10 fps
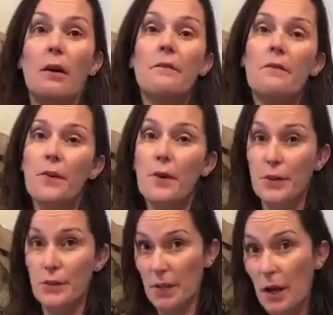
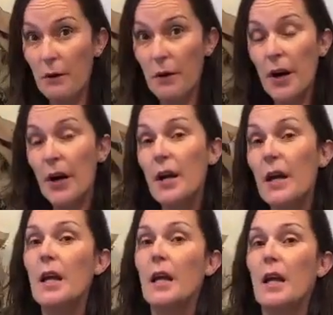unfurl slower
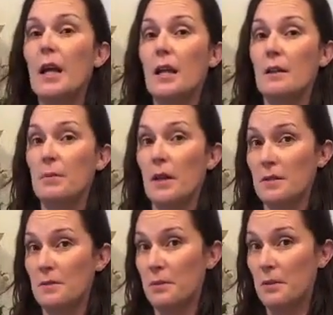and the
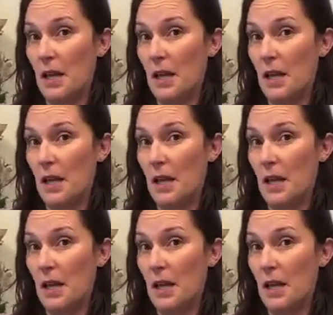plants will